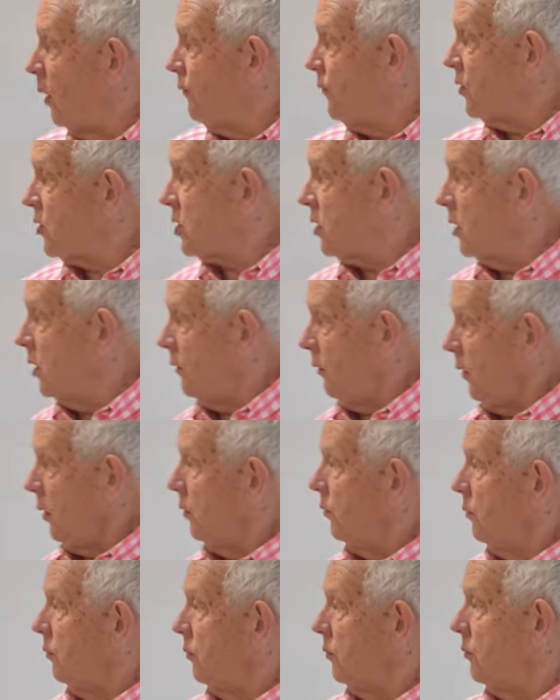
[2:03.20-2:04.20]
Obviously,
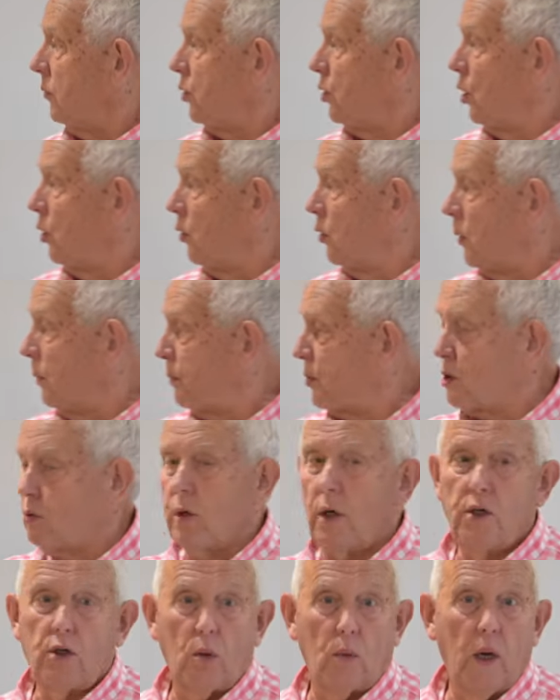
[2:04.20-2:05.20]
Europe
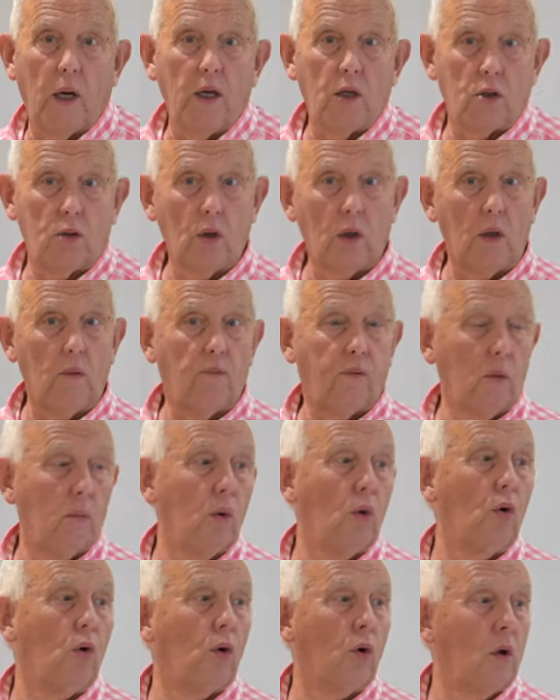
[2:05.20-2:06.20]
straight away is looking for
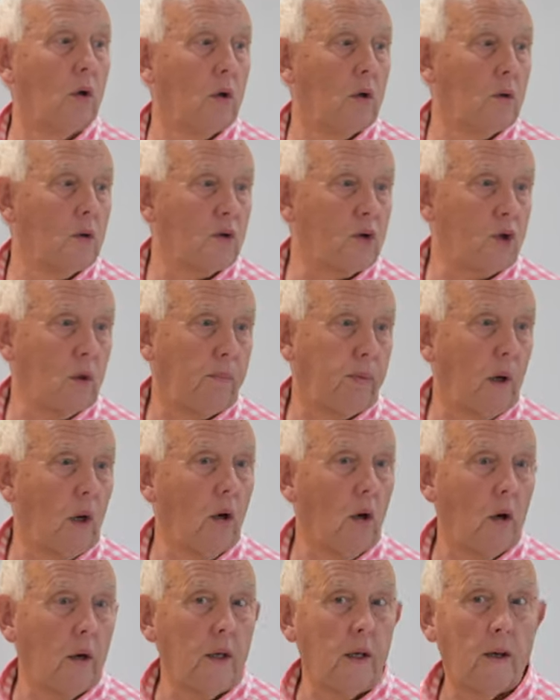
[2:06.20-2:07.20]
more
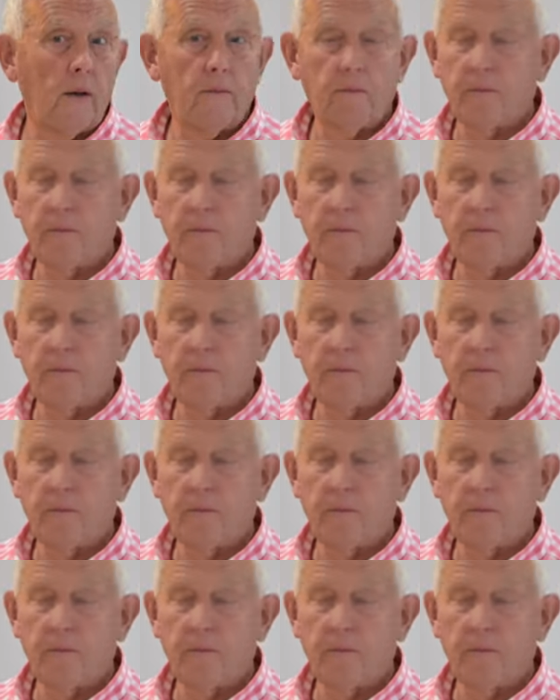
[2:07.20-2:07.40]
supply.